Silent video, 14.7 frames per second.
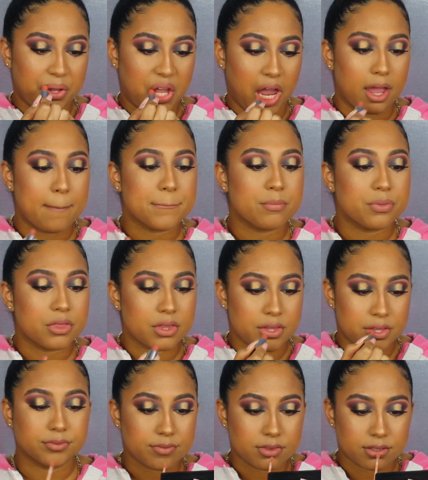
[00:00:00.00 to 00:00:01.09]
This is I
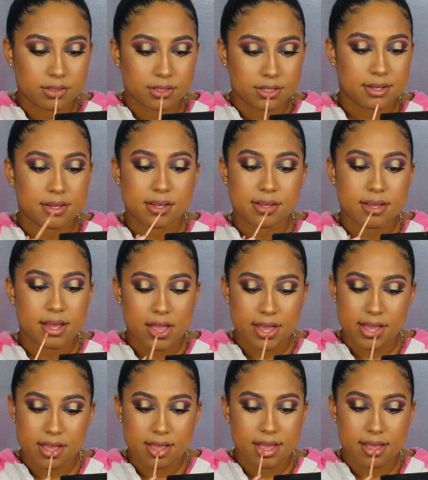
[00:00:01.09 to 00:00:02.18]
Love Sada-E in
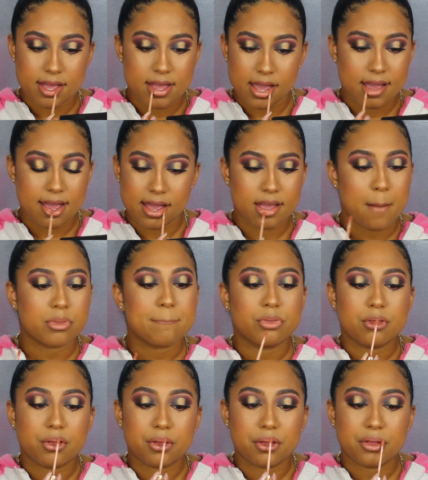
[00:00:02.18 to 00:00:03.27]
ColourPop's Ultra Gloss
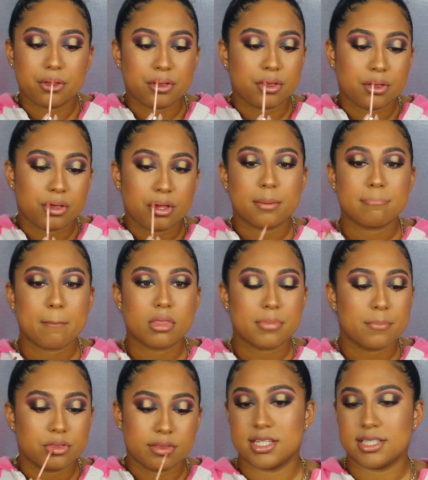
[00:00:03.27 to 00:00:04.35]
Lip in Curvy.
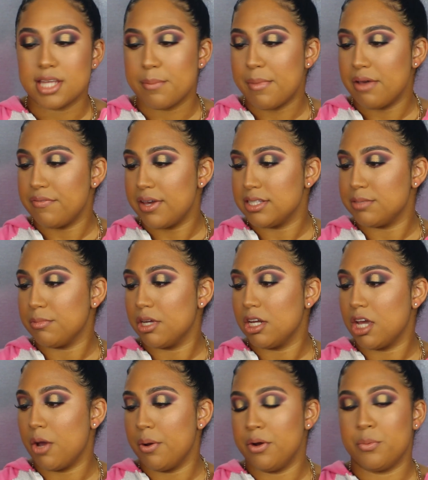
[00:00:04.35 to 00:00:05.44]
To set my face, I'm going
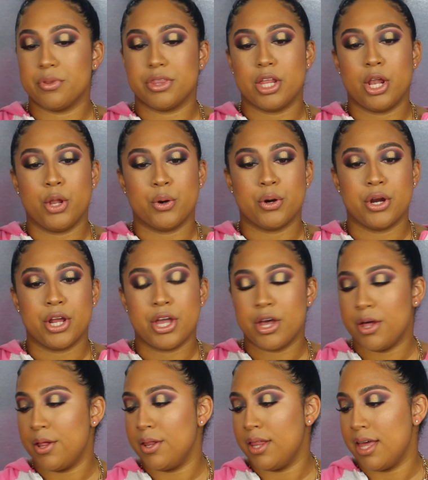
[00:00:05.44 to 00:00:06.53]
to go in with the
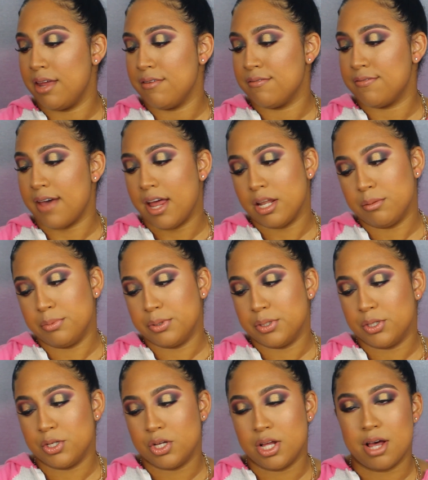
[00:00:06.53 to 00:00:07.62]
L'Oreal
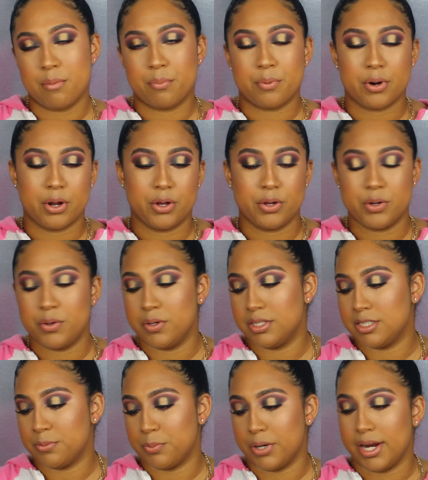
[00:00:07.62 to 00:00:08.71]
Infallible Pro
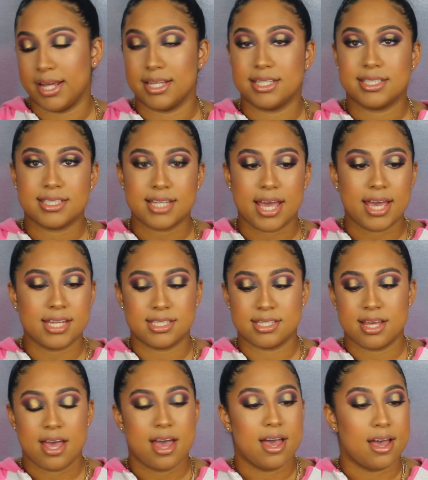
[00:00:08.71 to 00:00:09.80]
Spray and
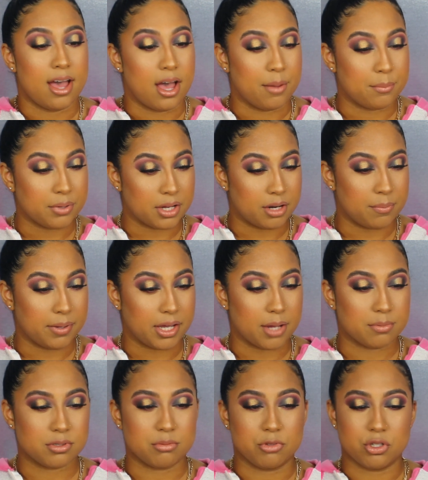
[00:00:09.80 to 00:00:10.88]
Set. I'm going to pick
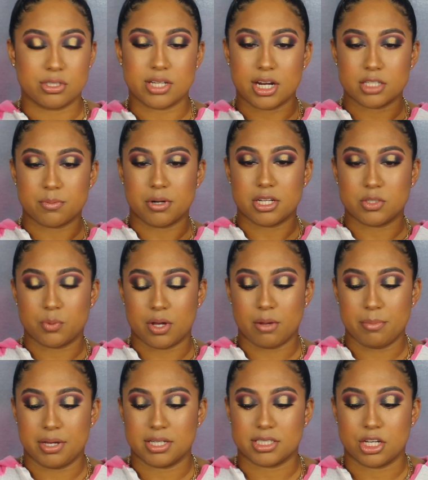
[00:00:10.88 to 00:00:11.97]
up some new setting spray as
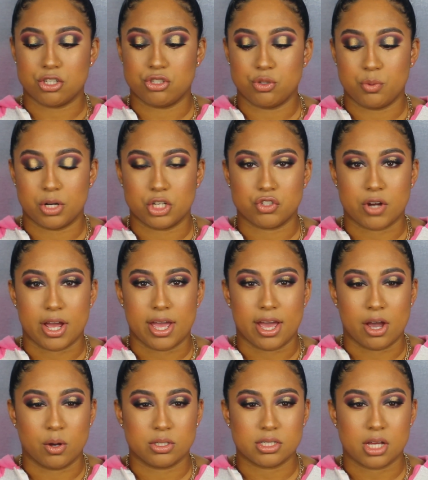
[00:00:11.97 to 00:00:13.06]
well because I do want to try
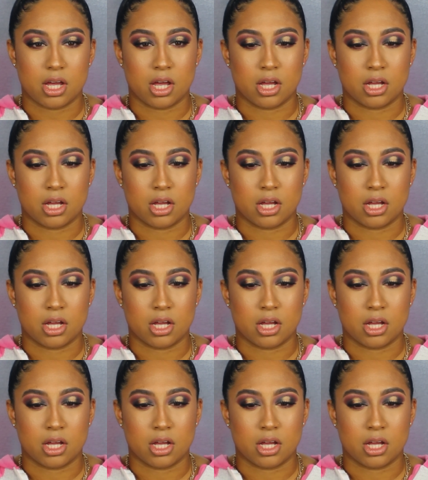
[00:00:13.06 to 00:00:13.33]
out